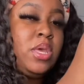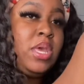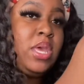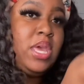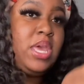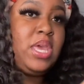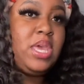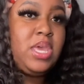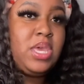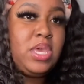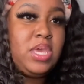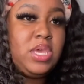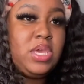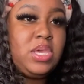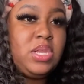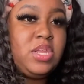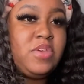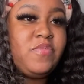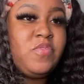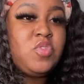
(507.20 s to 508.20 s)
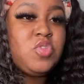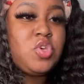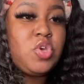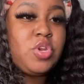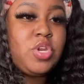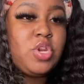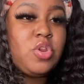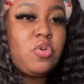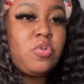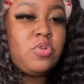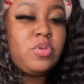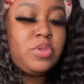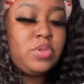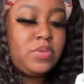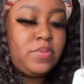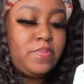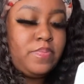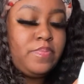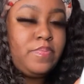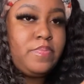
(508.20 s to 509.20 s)
and if you turn it
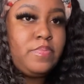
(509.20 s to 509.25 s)
on,